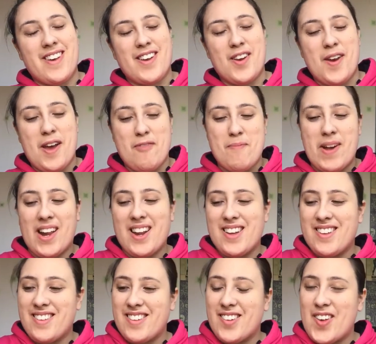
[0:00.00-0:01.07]
I don't have my
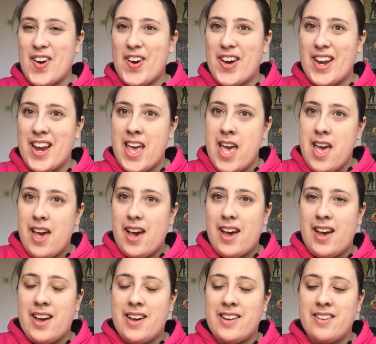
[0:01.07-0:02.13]
glasses on,
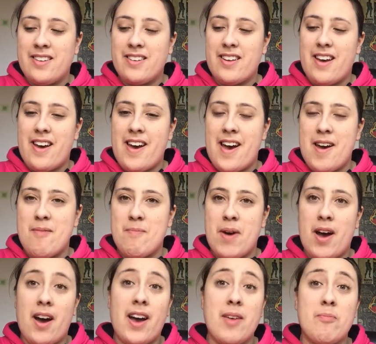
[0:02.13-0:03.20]
and
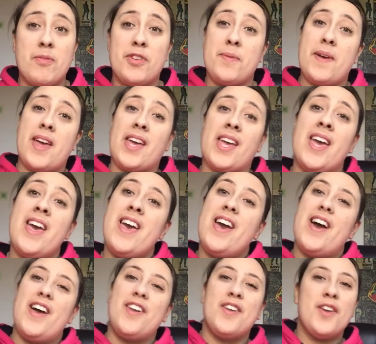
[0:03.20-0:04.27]
I'm doing
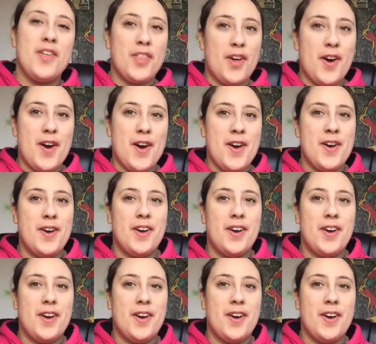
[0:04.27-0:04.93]
another